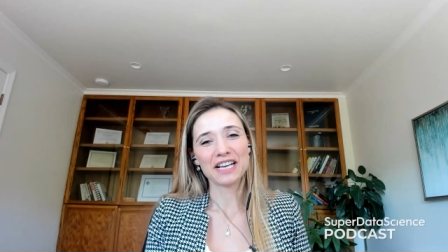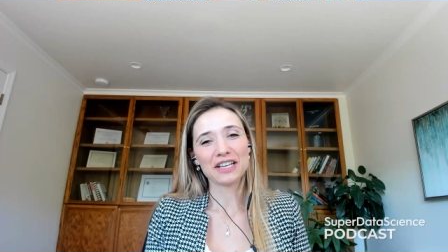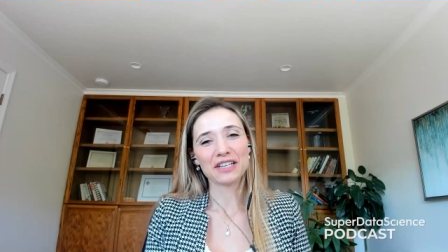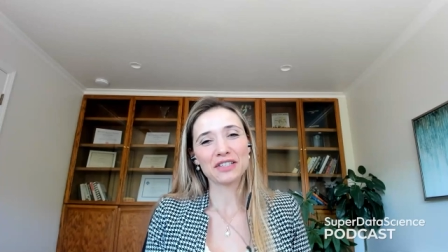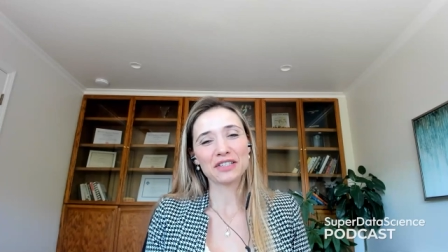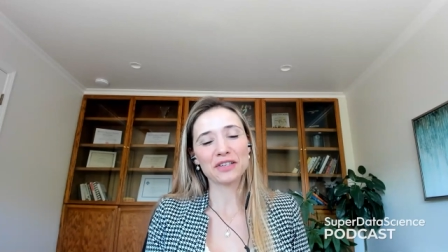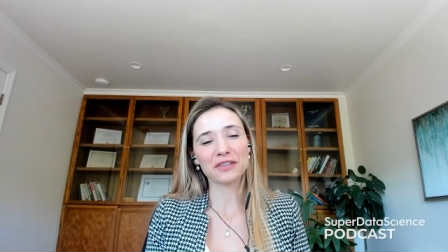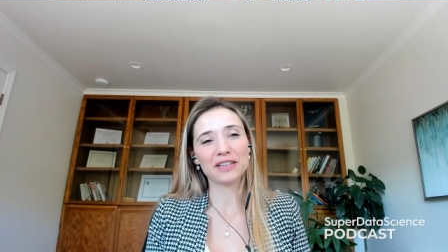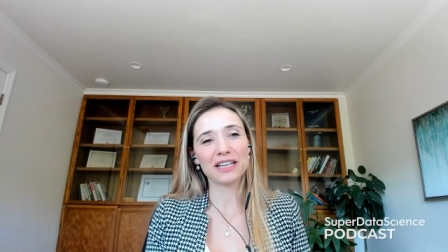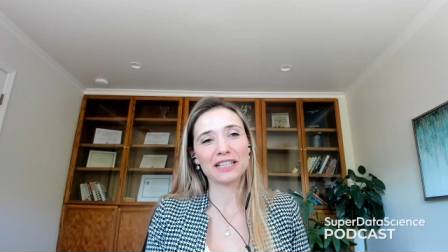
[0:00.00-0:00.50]

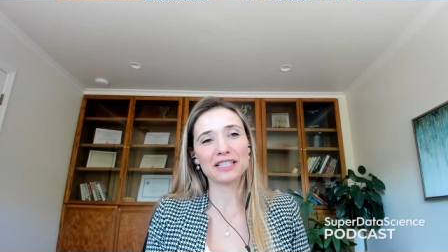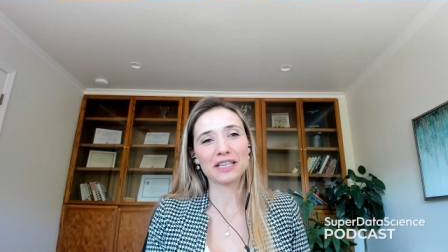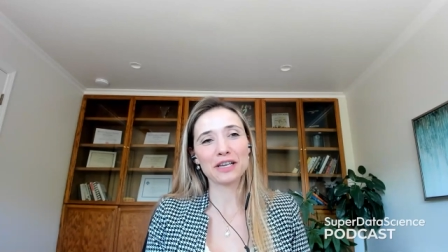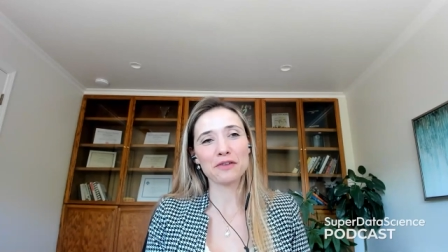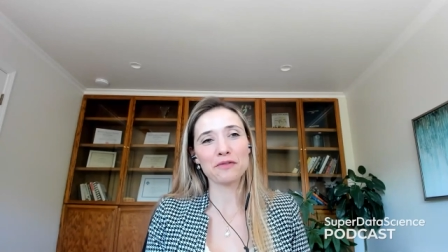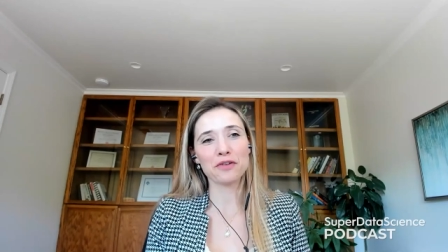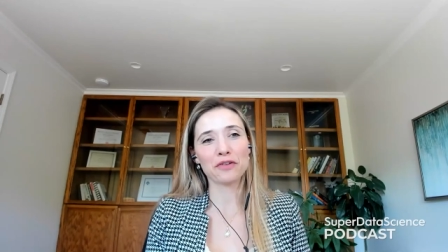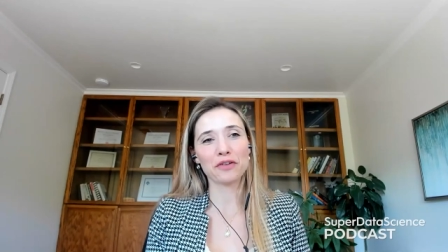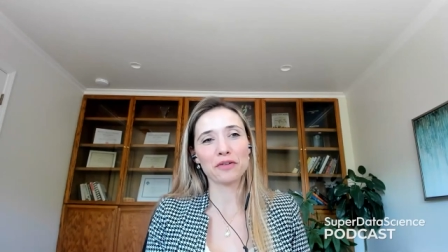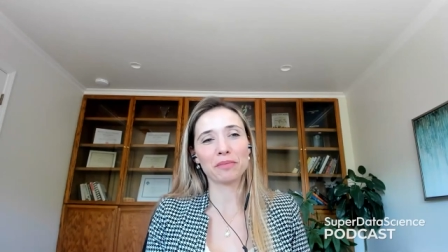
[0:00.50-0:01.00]
so let's
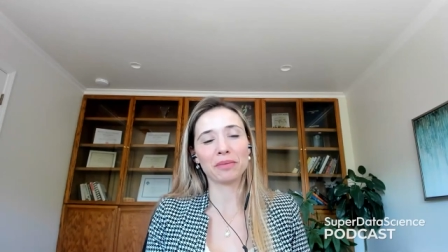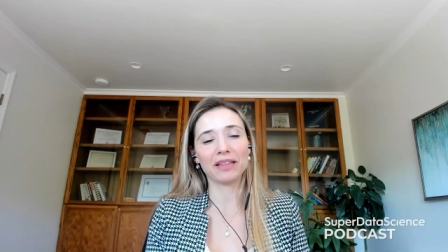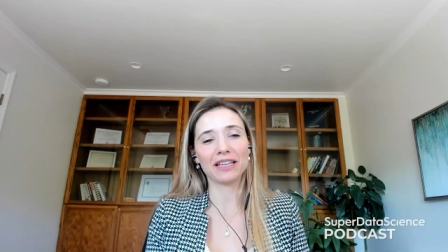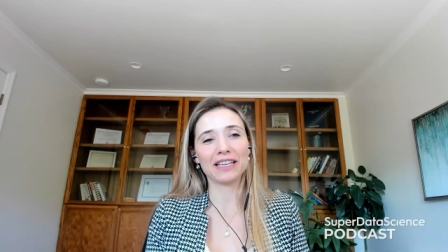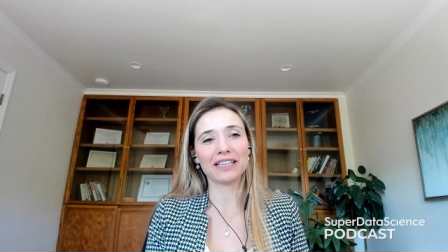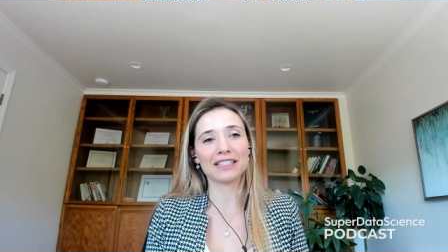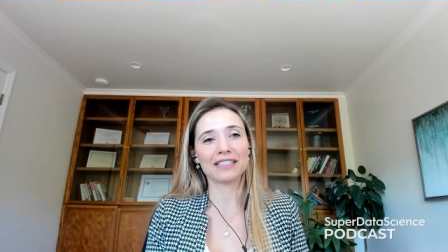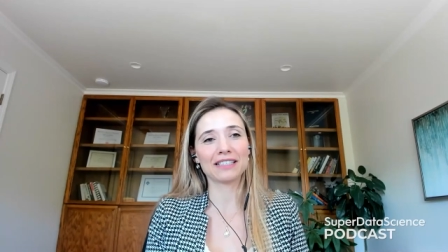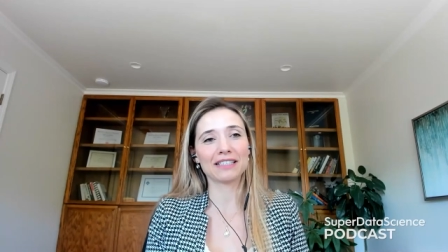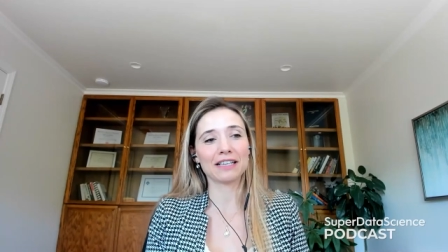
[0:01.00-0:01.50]
say we
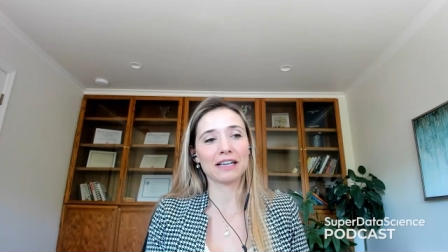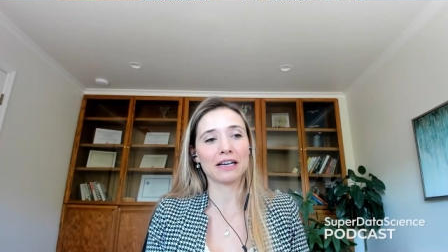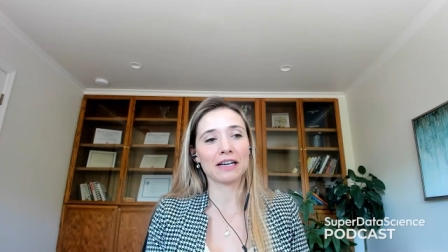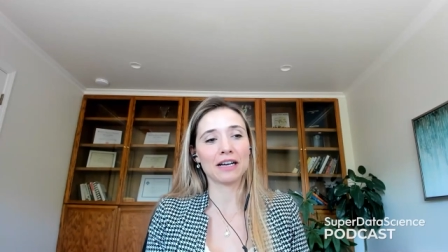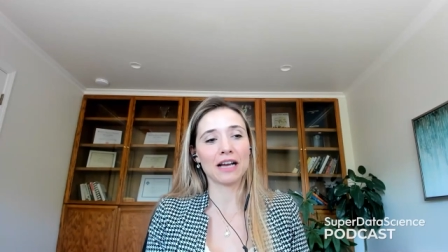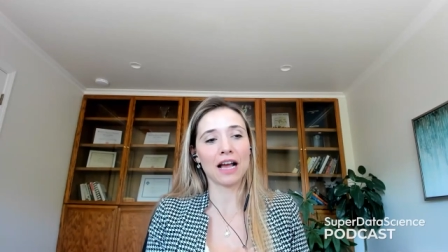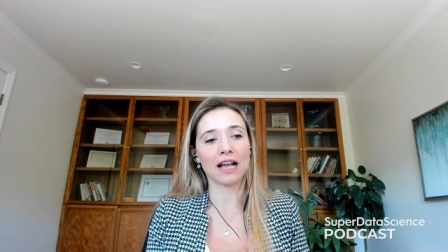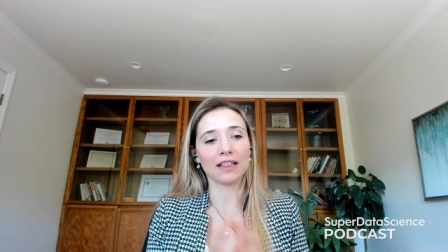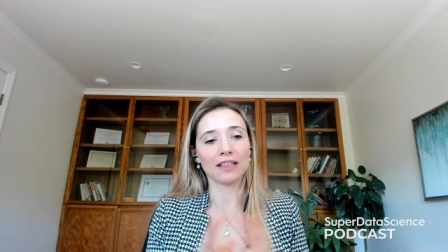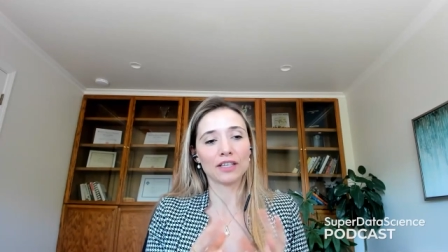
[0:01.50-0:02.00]
replace
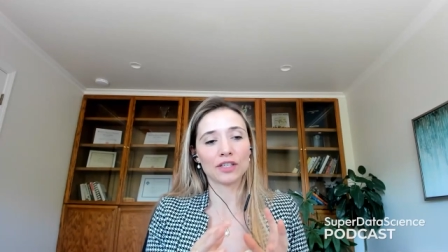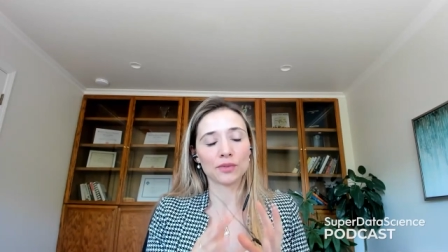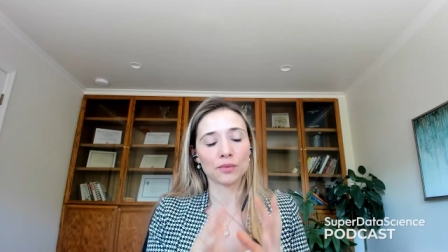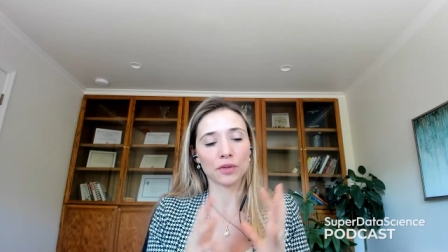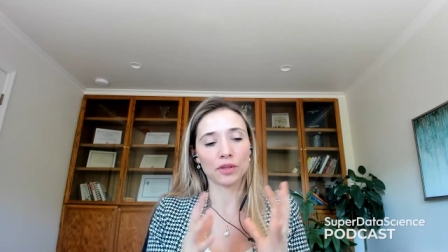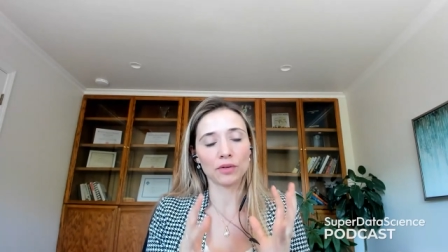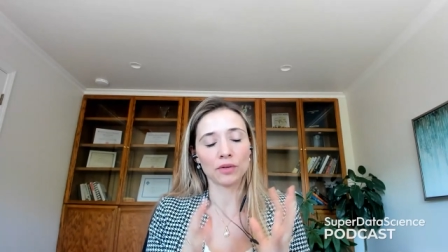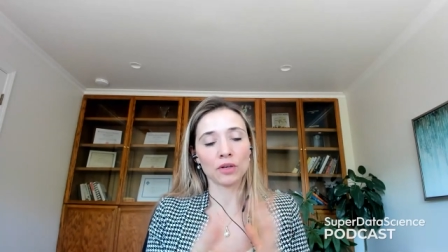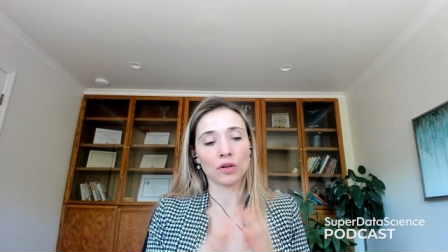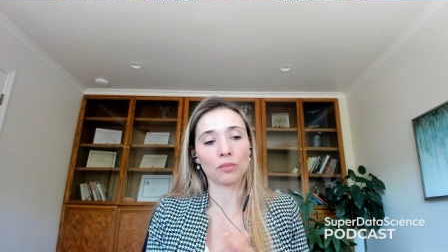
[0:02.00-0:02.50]
uh, Alice
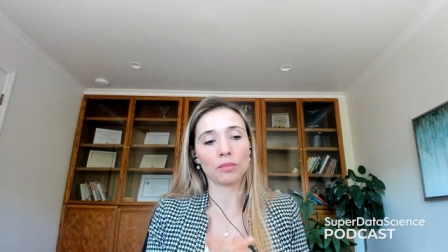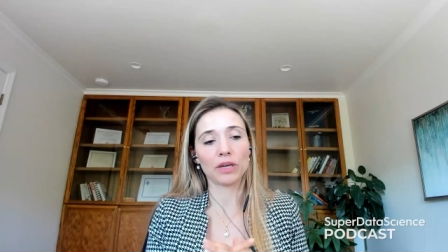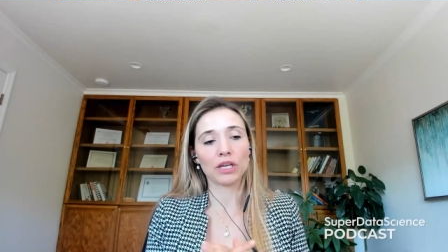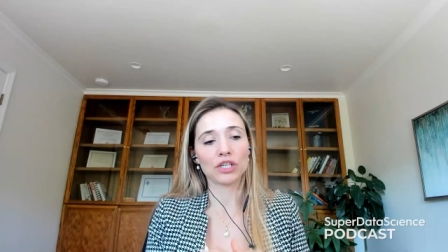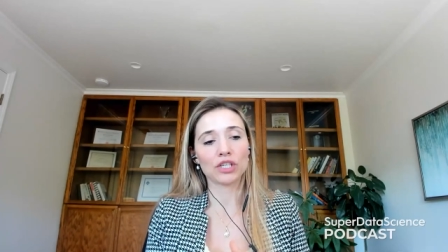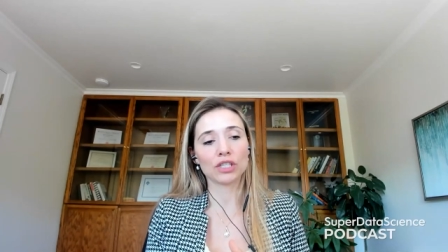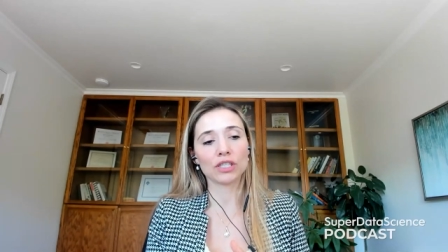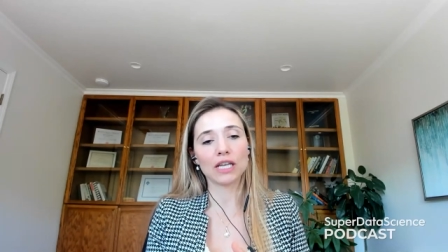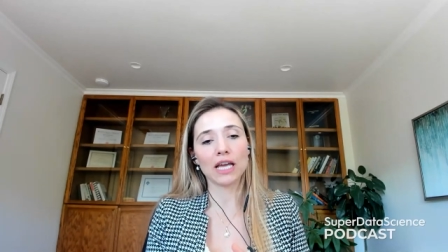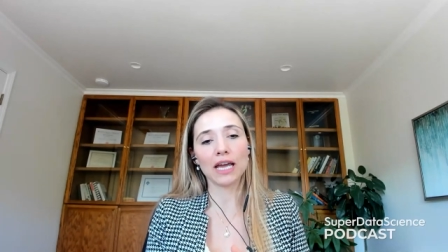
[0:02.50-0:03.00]
with you know
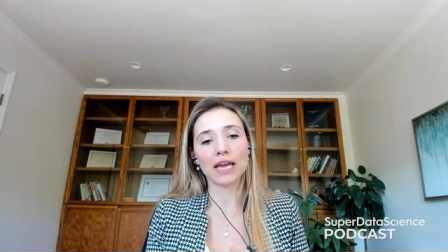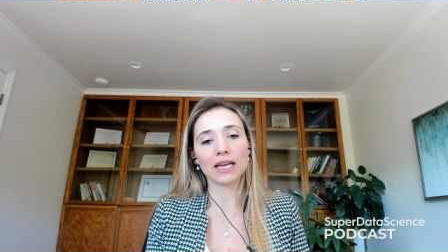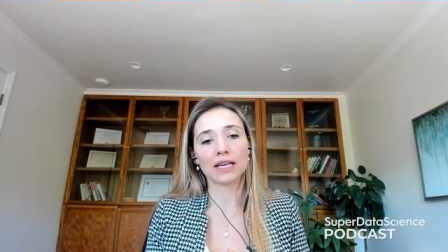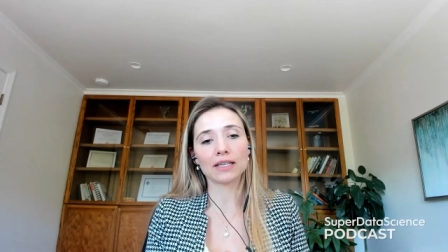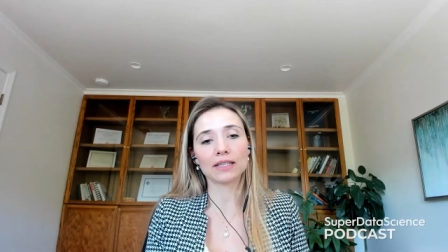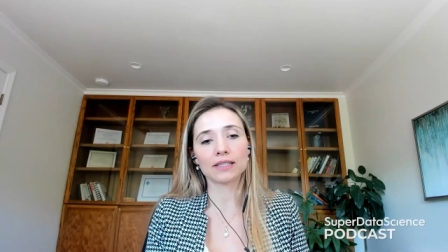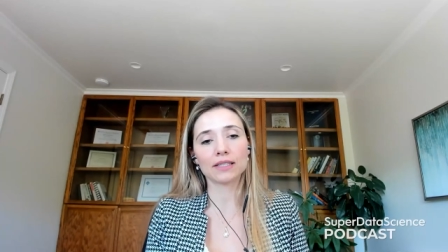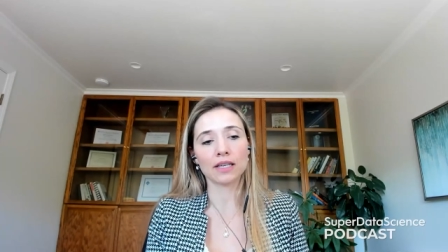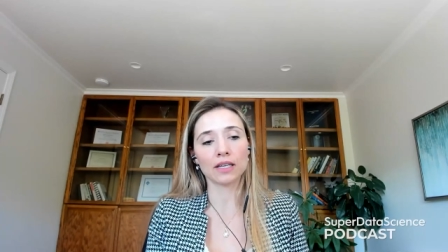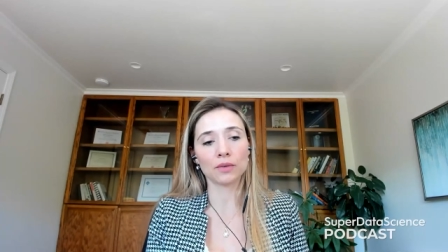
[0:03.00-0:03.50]
patient
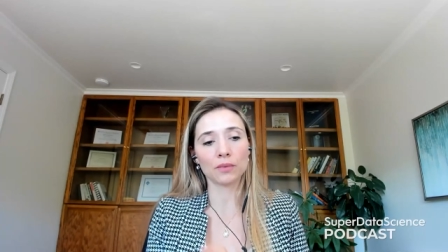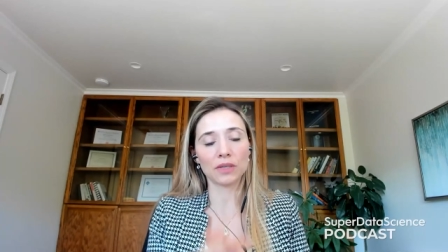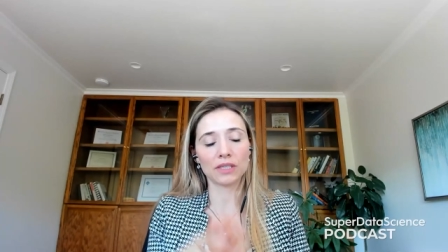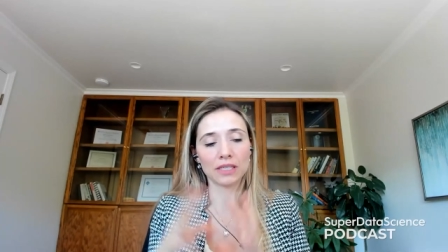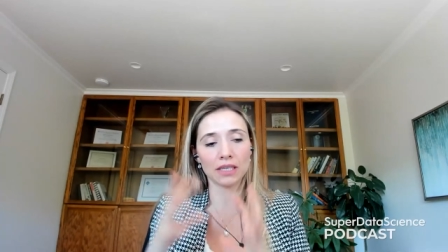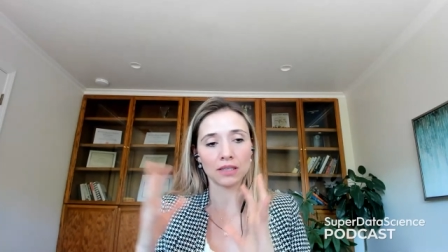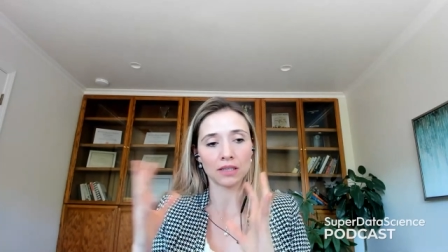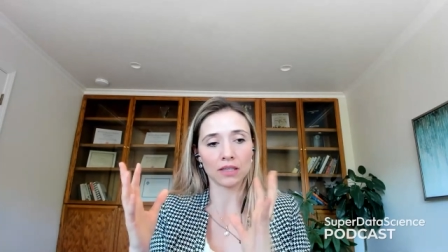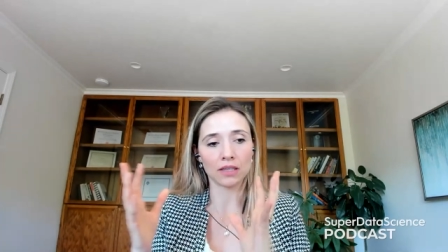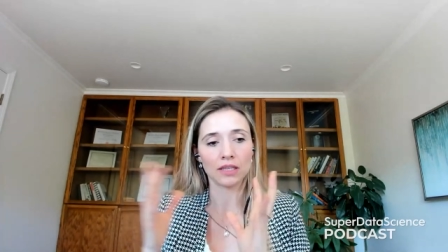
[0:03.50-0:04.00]
X, and we
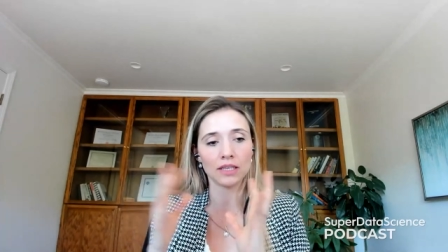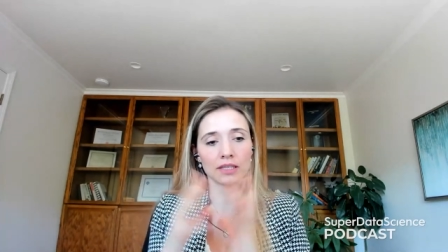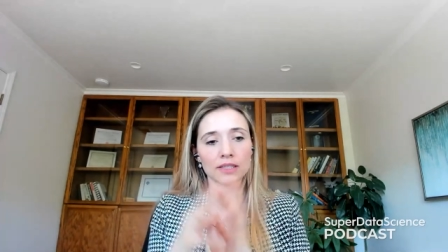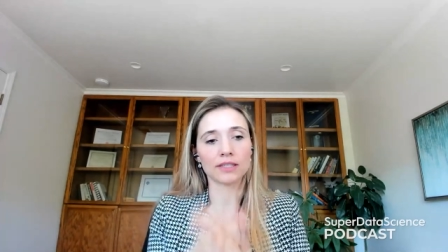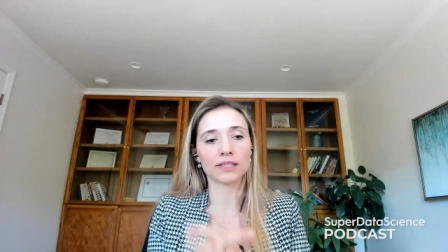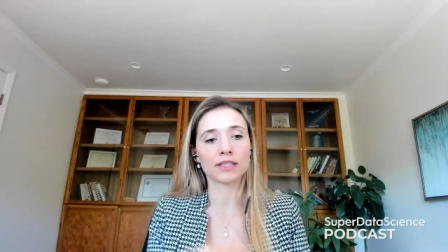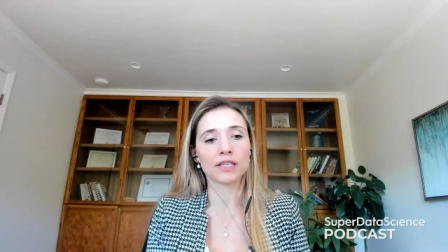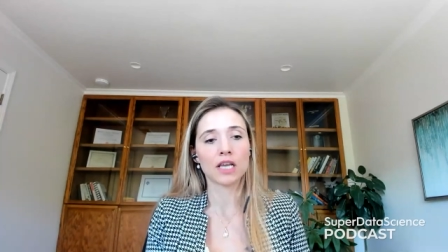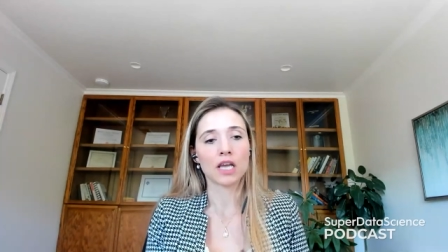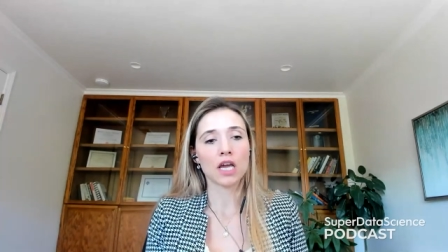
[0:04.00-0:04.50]
send
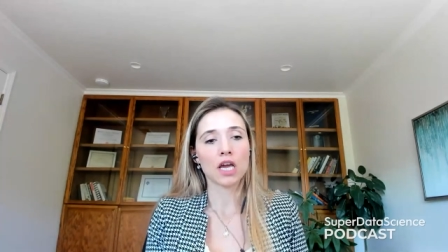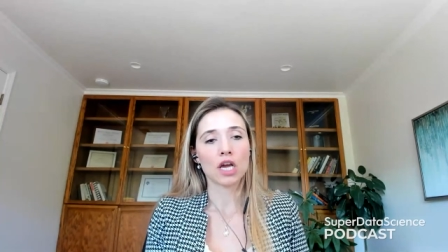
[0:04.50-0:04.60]
this